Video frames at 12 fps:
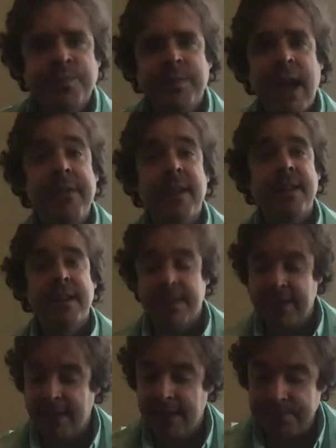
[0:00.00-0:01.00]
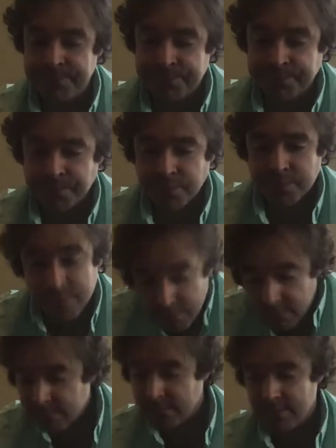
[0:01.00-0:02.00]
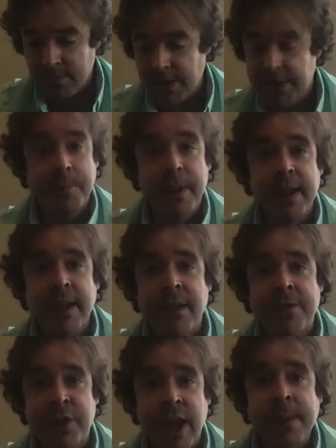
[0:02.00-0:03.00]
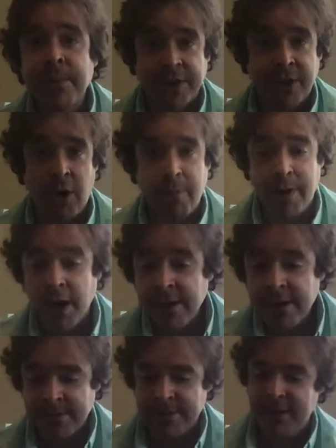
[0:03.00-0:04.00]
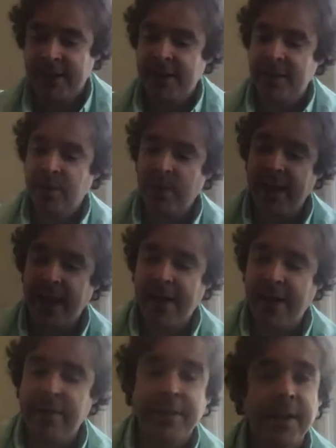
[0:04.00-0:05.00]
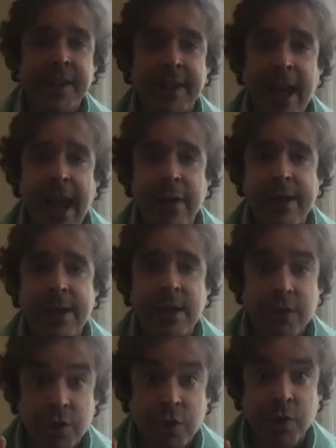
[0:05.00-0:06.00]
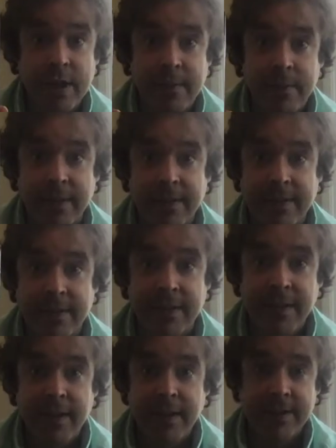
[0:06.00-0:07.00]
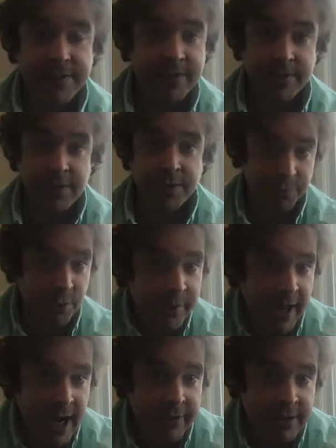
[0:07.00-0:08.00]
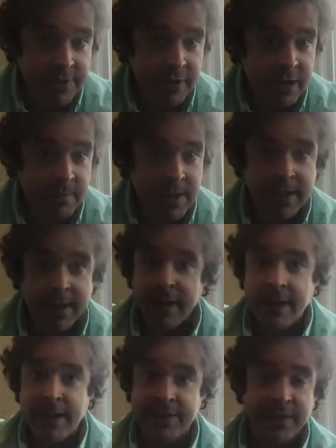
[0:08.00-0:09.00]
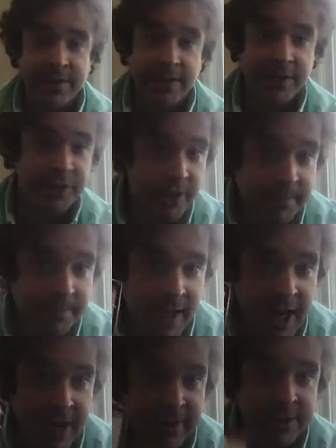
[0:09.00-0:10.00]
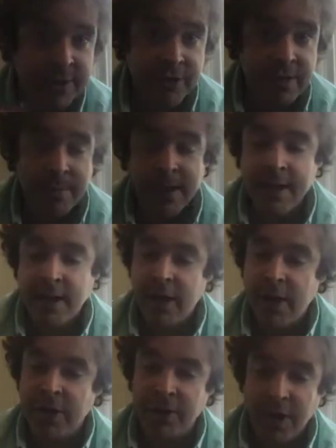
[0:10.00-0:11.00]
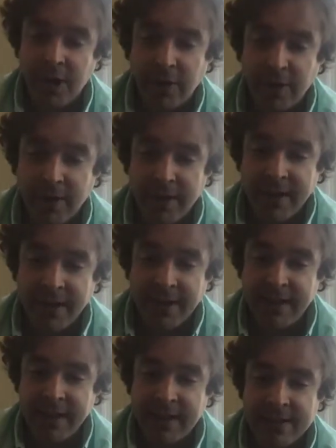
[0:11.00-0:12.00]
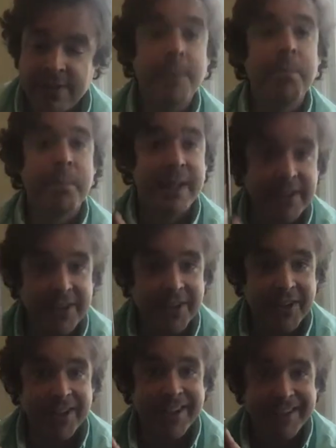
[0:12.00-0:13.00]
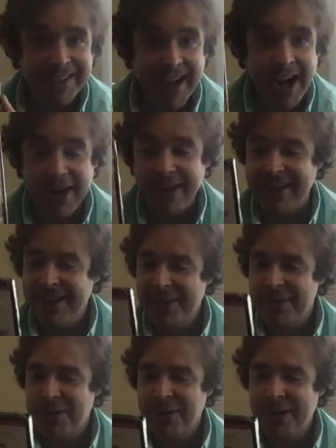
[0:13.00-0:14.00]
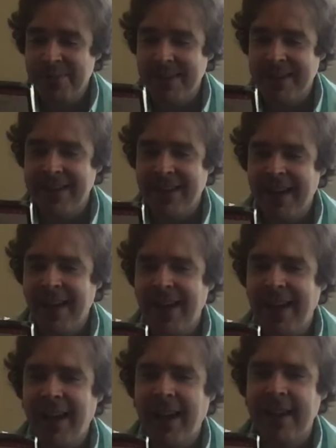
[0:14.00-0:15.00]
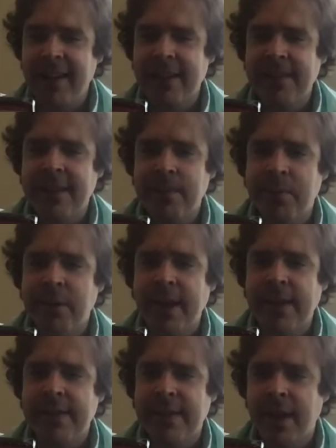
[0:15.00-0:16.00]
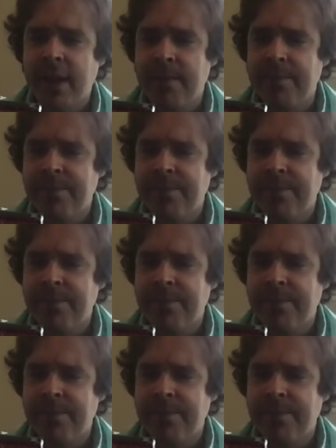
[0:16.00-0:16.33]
Have yet to see it. Speaking of James Coburn, we have The Carrey Treatment. Is it the Drew Carey treatment? Is it the Jim Carrey treatment? No, it is the Peter Carrey treatment. I guess he plays a